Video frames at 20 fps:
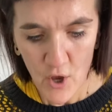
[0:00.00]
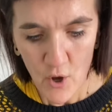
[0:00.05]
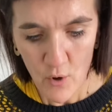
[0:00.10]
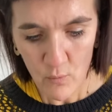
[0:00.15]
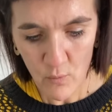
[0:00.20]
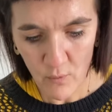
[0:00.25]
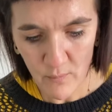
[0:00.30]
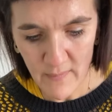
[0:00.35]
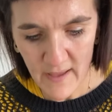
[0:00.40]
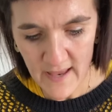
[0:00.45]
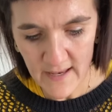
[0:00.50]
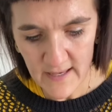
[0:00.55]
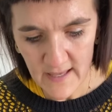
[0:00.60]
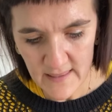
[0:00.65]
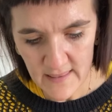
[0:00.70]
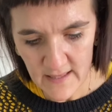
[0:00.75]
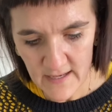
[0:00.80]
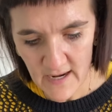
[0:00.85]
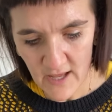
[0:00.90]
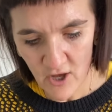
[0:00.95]
will make,
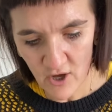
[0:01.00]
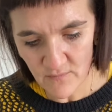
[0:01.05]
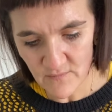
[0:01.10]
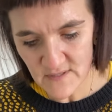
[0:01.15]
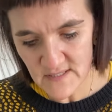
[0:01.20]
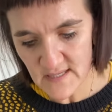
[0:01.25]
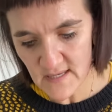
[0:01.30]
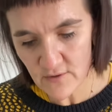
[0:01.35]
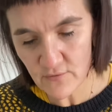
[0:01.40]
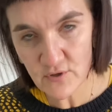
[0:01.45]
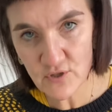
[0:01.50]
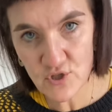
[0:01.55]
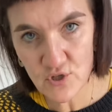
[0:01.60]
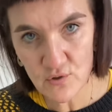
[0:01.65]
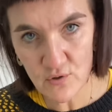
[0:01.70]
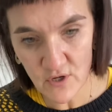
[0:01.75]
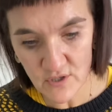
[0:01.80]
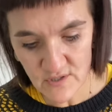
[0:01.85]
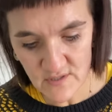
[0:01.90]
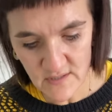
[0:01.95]
and then I'll obviously
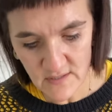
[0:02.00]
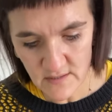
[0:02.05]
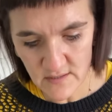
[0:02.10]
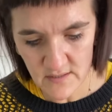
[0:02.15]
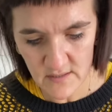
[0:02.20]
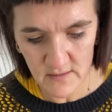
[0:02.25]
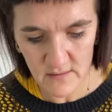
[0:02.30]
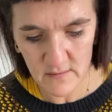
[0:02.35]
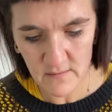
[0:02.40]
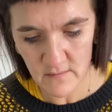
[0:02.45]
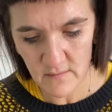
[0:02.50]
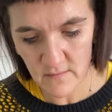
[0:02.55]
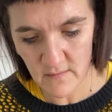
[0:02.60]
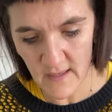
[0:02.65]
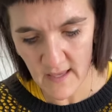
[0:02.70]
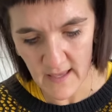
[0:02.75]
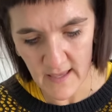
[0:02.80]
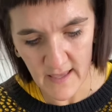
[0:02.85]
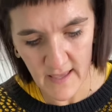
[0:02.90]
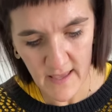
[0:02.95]
crisscross it
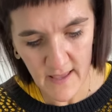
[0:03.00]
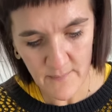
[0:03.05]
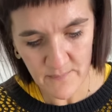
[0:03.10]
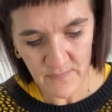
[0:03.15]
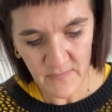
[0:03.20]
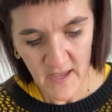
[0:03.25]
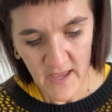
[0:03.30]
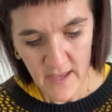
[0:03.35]
there.